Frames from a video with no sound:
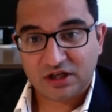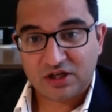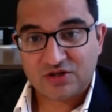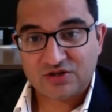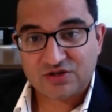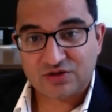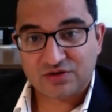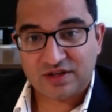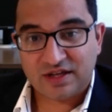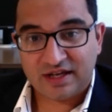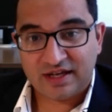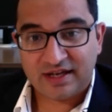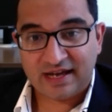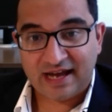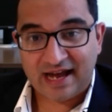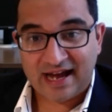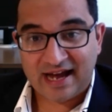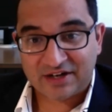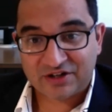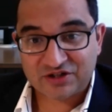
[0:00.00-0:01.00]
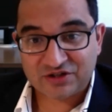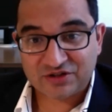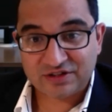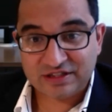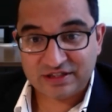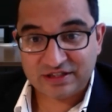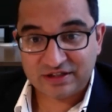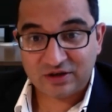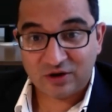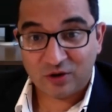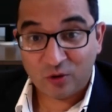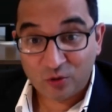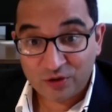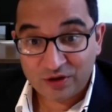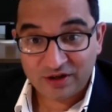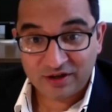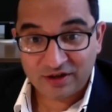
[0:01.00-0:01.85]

So they actually coded